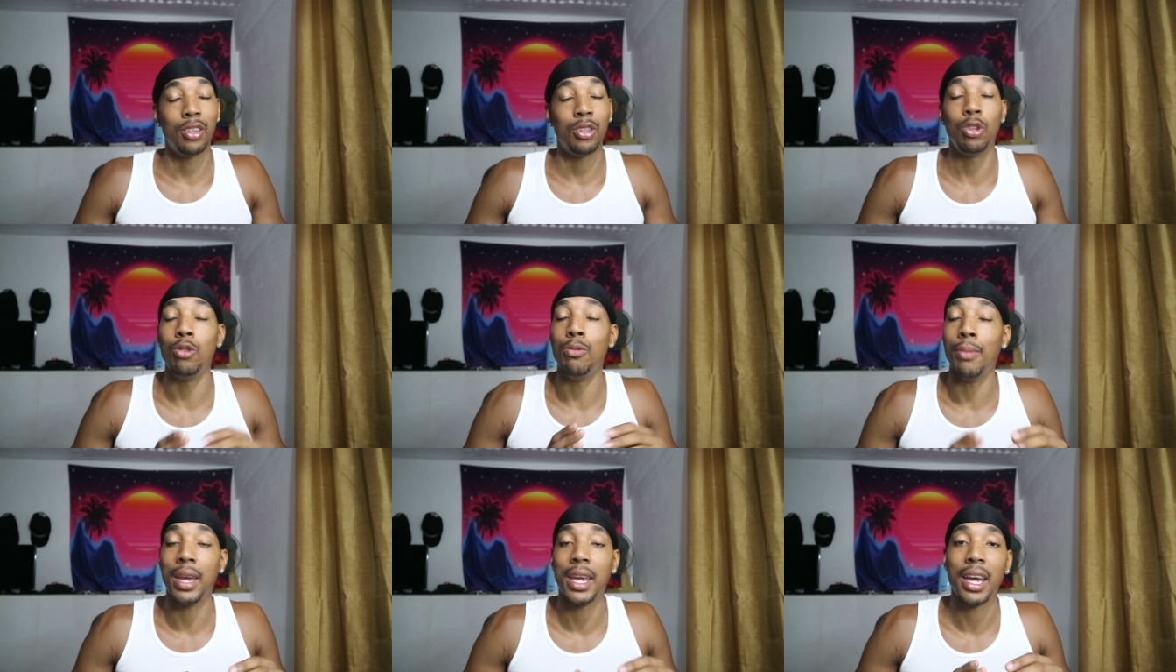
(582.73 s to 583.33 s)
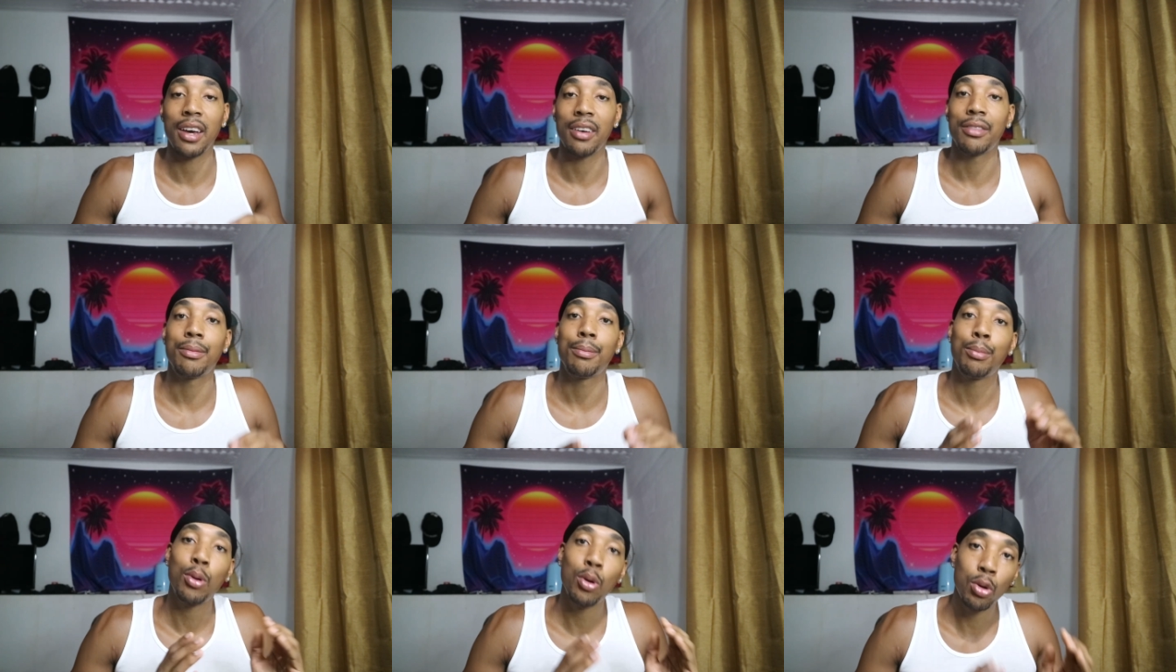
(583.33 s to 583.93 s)
You may
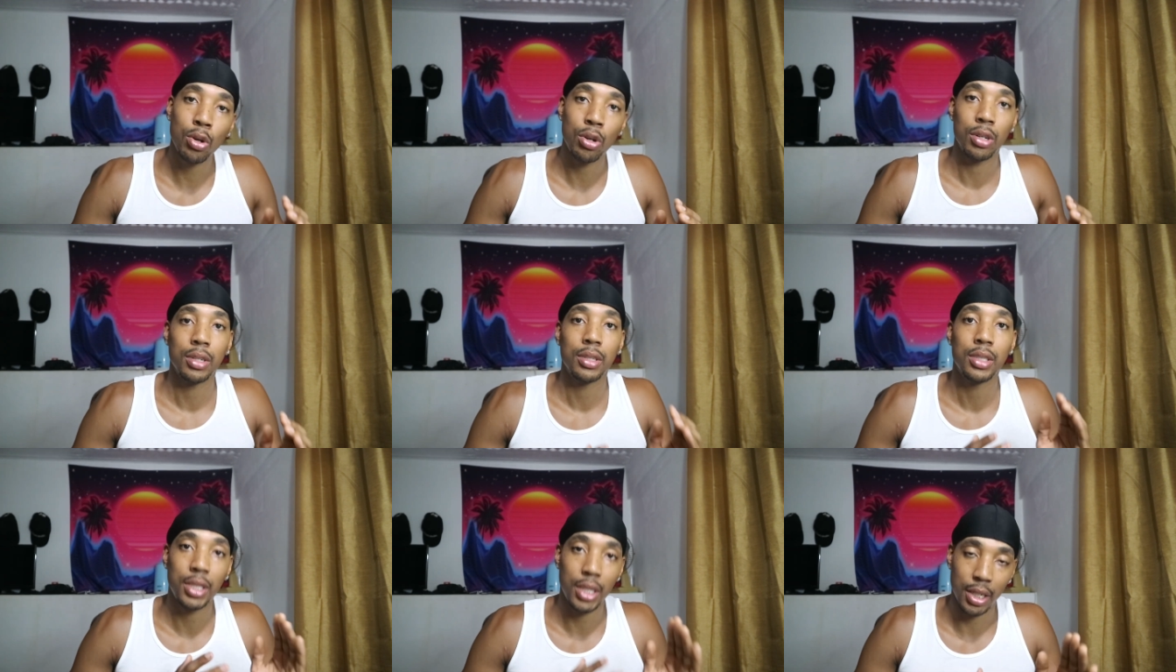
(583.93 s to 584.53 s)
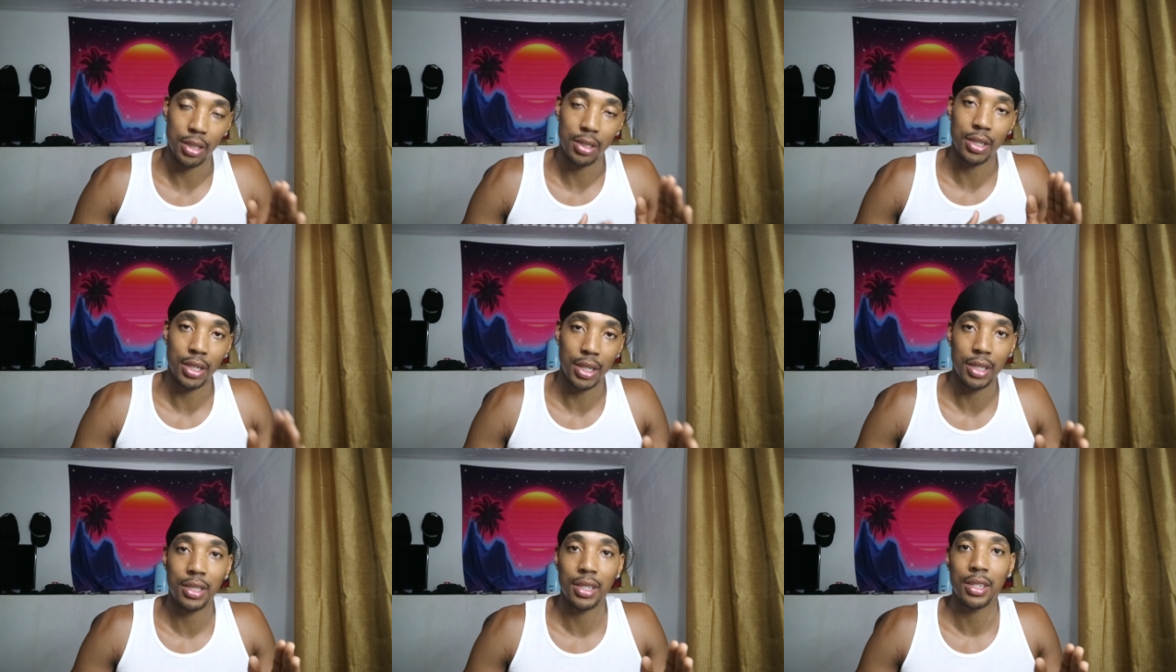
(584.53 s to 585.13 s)
have poor chest
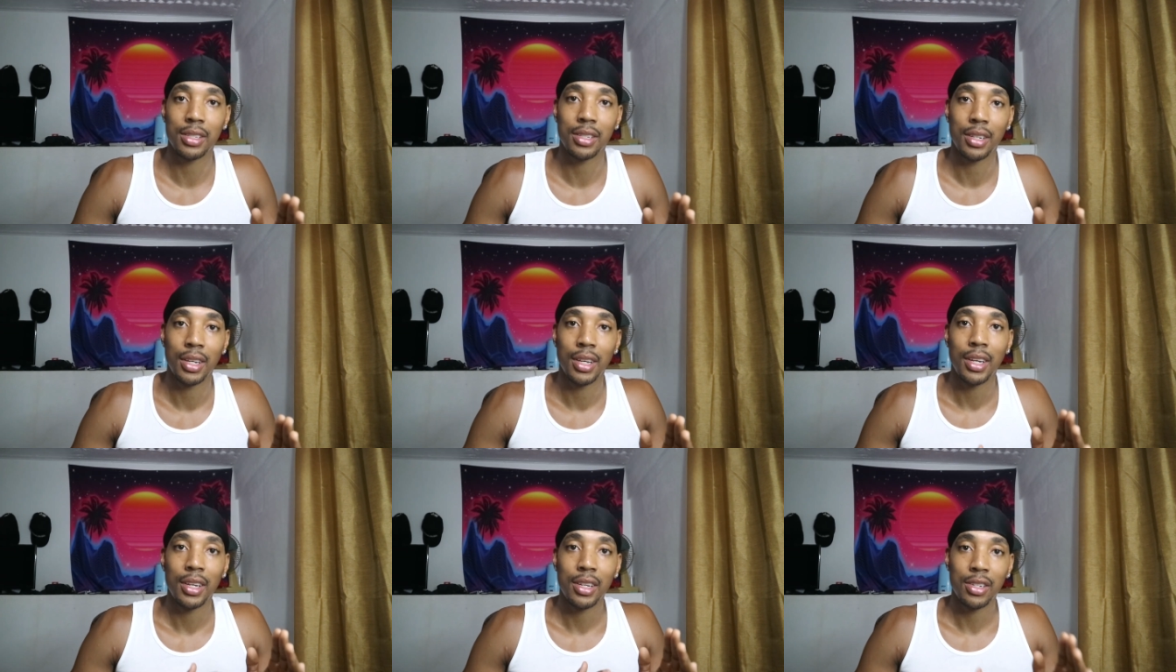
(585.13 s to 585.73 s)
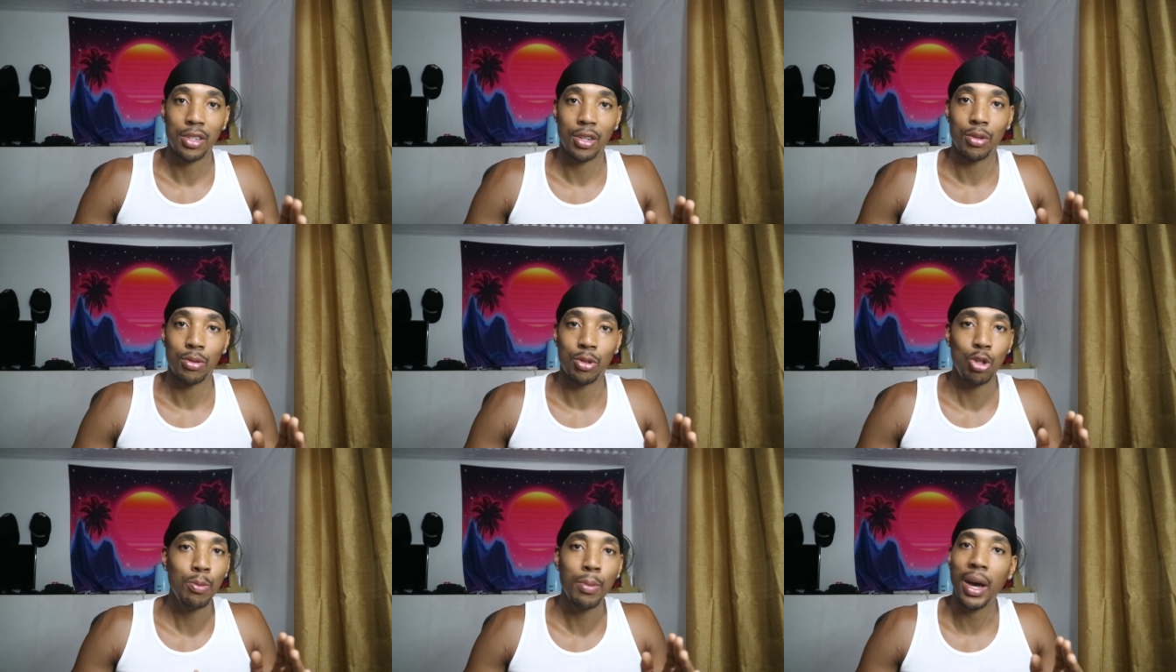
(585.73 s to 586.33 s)
genetics.
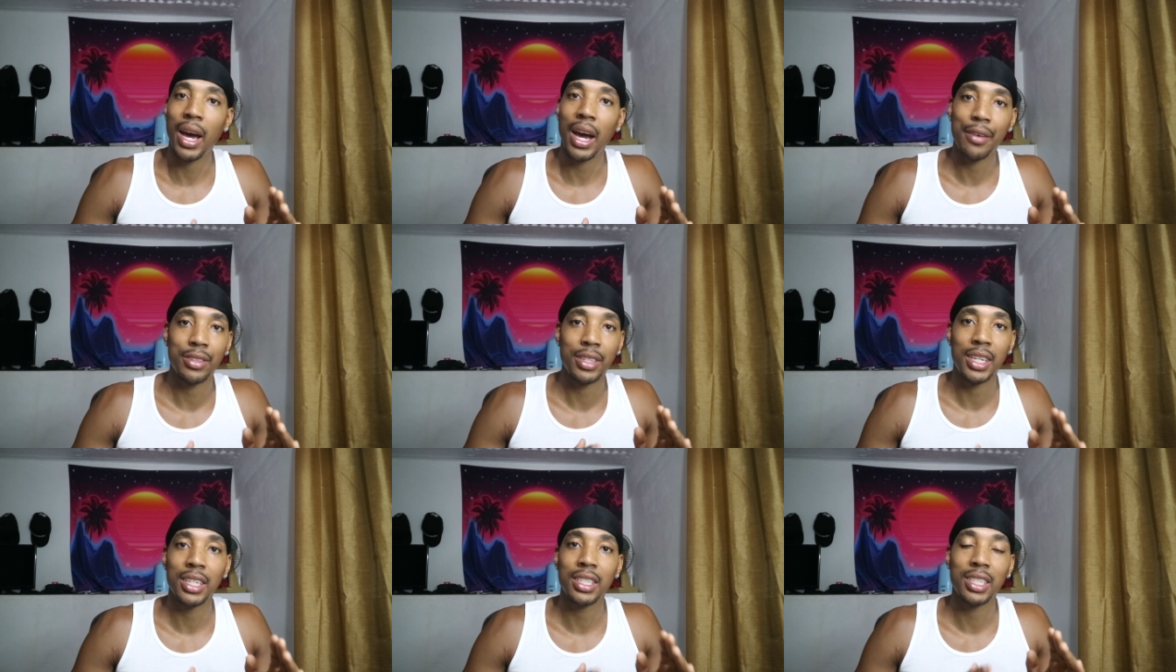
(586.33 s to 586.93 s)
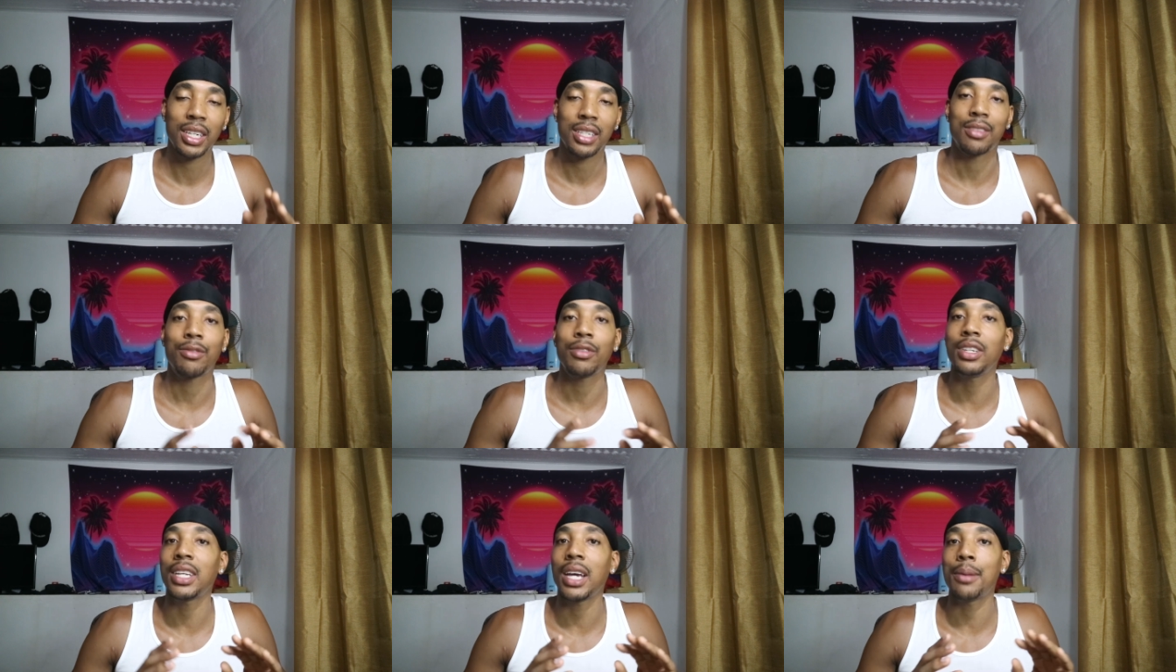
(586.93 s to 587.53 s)
So you might have to hit
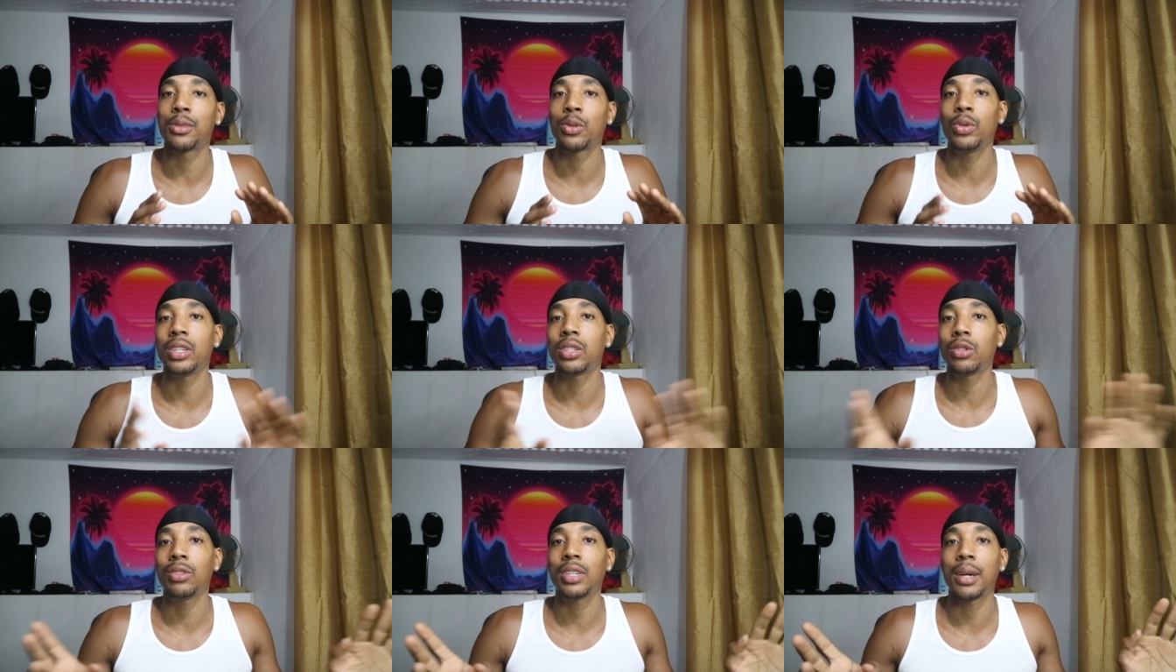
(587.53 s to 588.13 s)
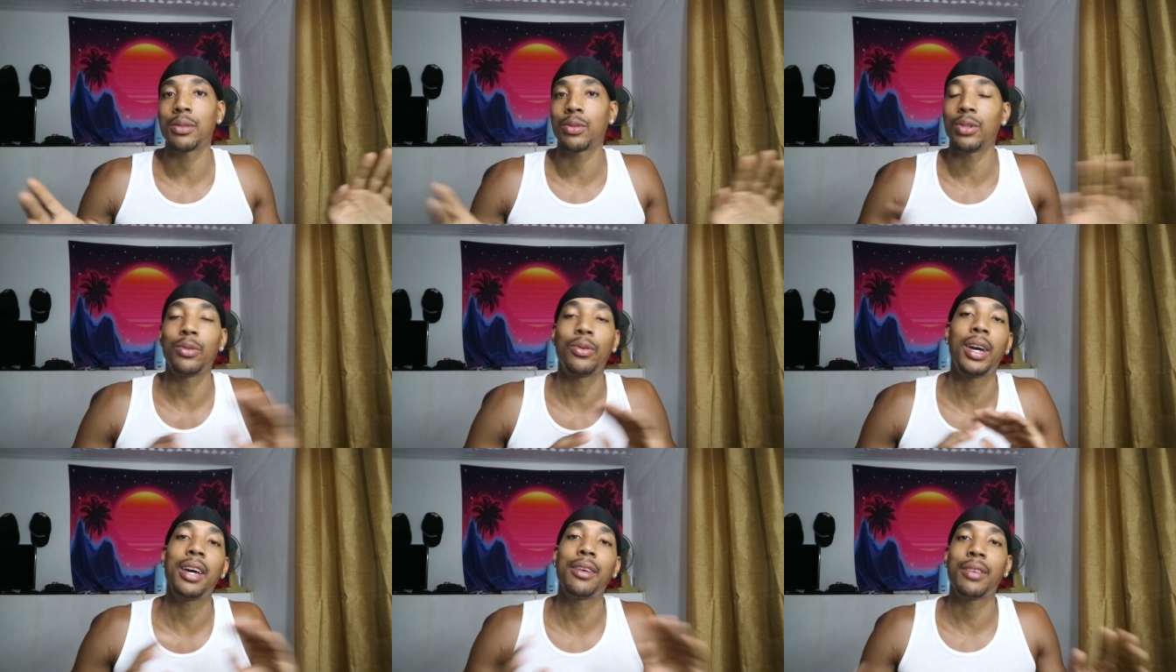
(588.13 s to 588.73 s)
chest 3 times a week, 2 times a
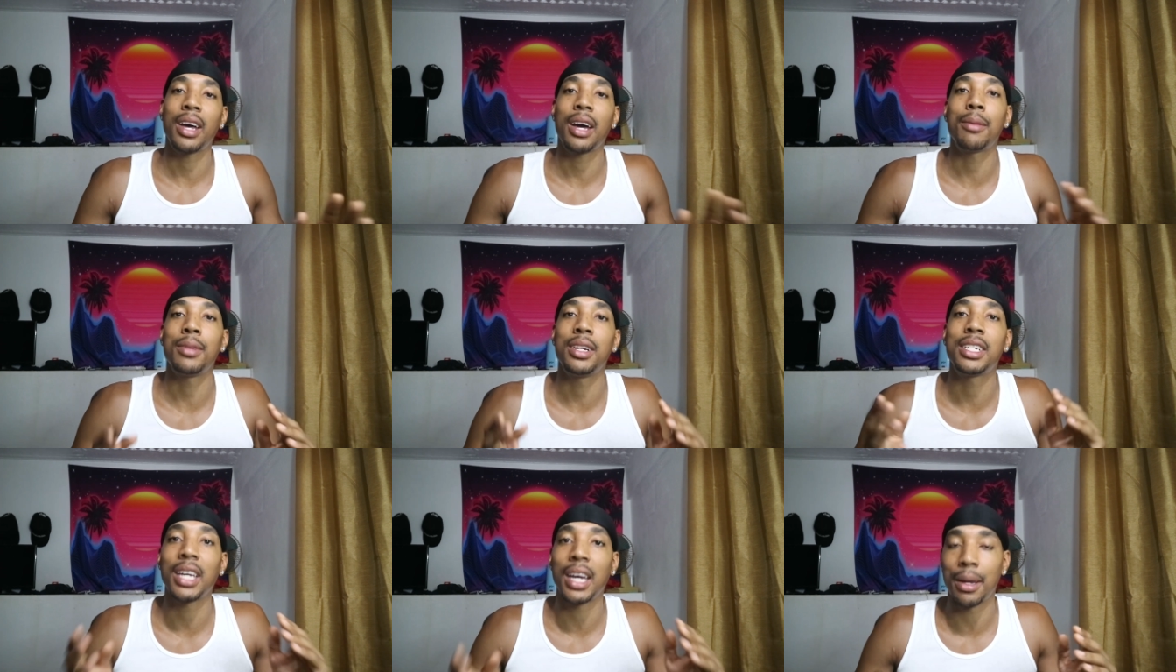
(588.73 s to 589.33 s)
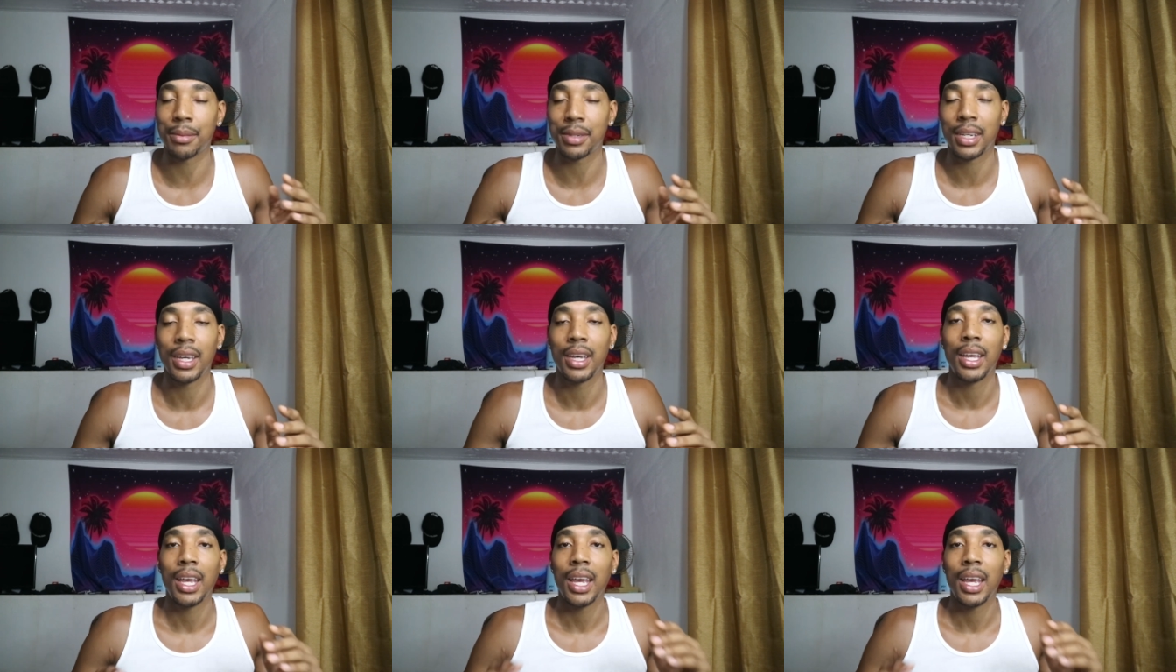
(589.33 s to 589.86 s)
week, whatever, how many times,